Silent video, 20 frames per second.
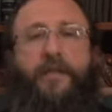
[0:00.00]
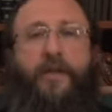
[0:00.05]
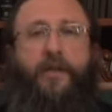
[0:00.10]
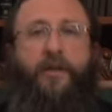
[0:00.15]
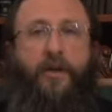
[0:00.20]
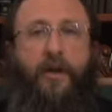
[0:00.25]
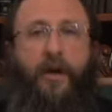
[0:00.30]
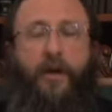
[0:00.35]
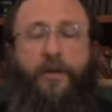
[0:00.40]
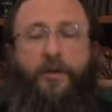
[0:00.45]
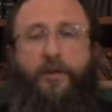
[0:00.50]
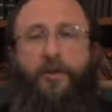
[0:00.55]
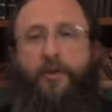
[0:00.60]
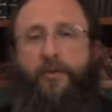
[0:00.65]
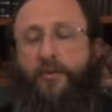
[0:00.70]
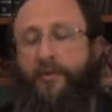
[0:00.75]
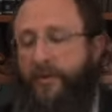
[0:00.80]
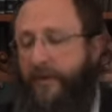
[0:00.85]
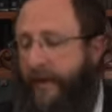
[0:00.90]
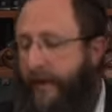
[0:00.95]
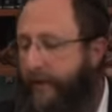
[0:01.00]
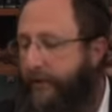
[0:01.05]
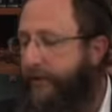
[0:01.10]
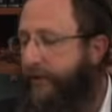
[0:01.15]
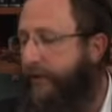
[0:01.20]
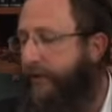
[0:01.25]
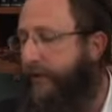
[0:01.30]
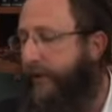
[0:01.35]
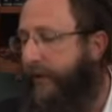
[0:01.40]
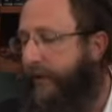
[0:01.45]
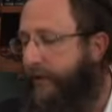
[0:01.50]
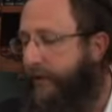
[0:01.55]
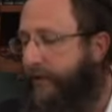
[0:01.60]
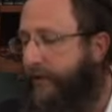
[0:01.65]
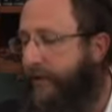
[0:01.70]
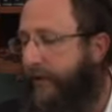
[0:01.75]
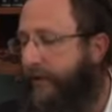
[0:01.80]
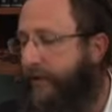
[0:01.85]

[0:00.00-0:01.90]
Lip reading: that God chose to enter into,